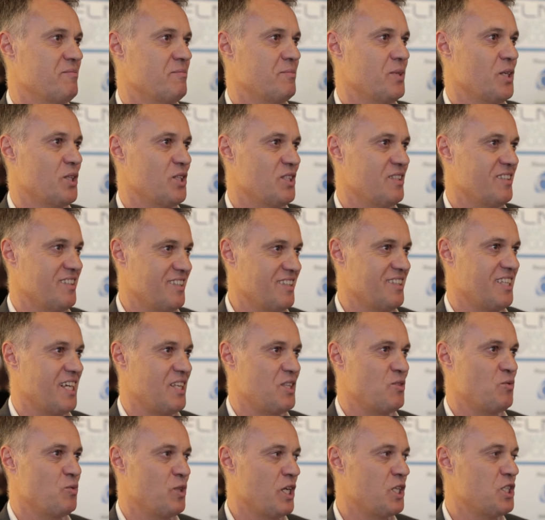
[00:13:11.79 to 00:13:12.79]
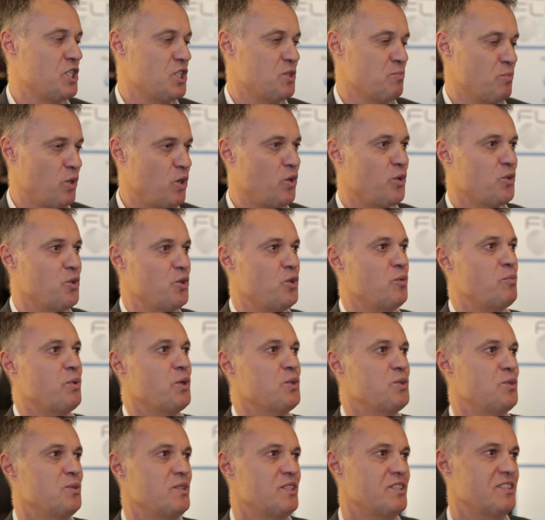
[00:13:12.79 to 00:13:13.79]
But that is more on an
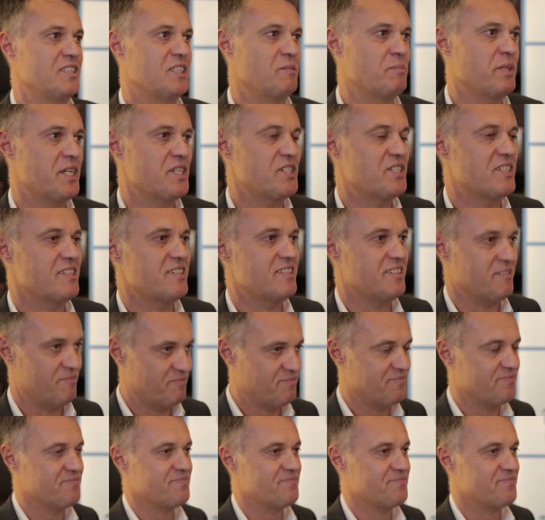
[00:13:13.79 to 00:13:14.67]
opportunistic basis.